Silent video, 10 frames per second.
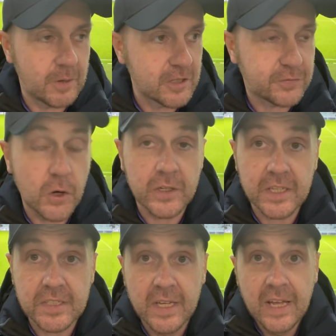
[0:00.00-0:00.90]

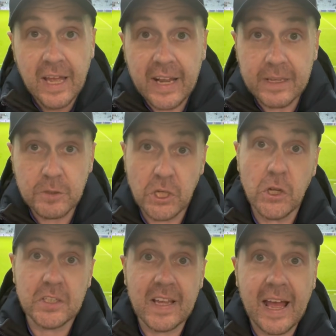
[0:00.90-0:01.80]
fondness. And he was
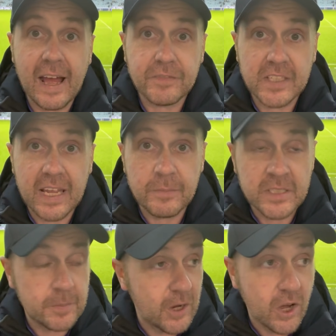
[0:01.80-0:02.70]
hooked at half time.
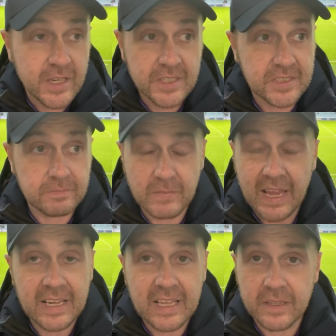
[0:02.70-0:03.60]
And to be honest,
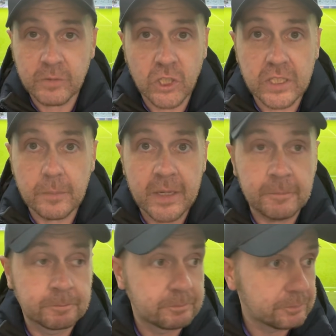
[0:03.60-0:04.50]
any of them could have
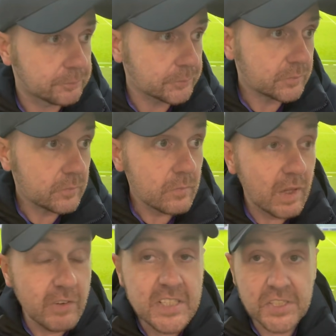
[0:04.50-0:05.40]
been.
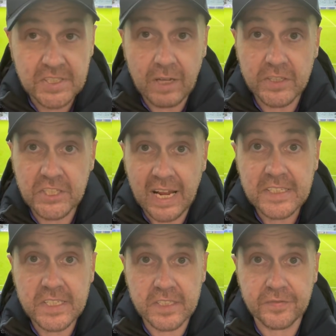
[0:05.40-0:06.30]
Rangers still had
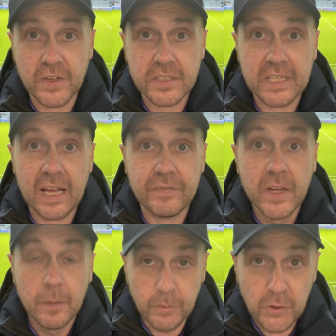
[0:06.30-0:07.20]
chances in the first half.
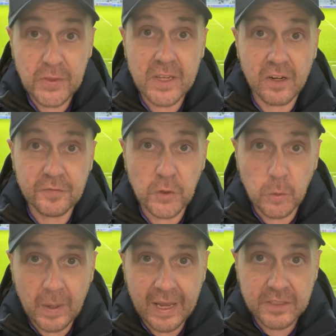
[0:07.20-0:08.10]
Both the young
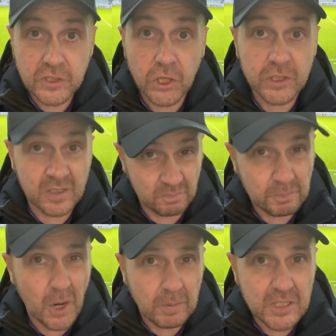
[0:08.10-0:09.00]
fullbacks could and
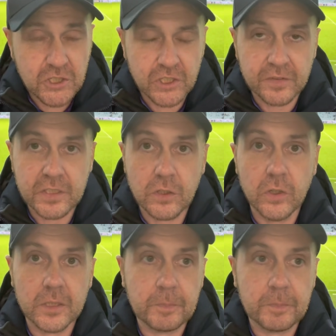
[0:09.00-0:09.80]
probably should have scored,